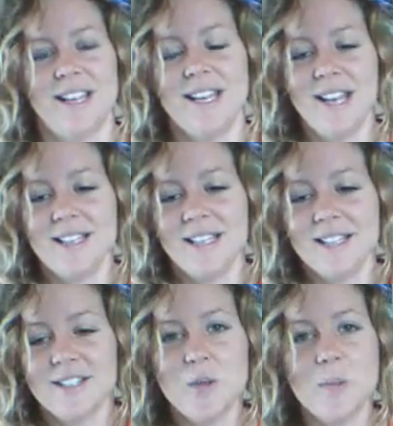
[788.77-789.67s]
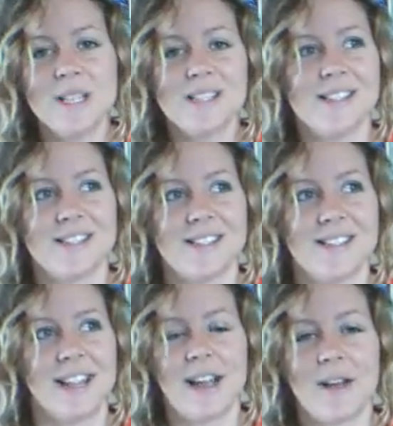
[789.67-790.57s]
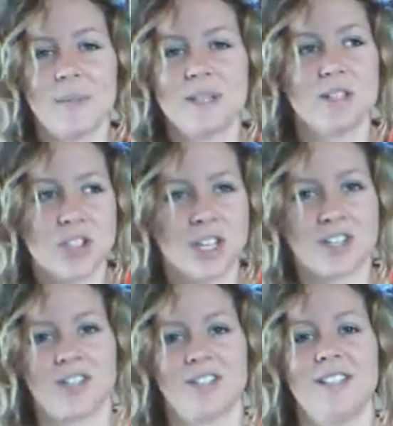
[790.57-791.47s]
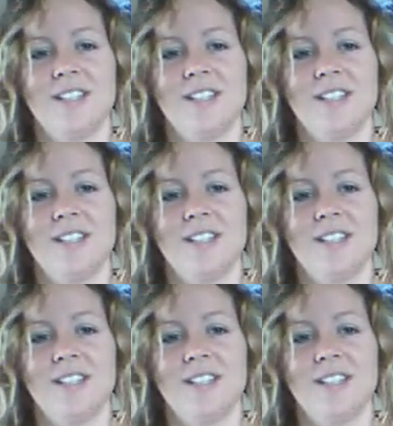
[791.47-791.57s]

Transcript: It needs new business, like business structures.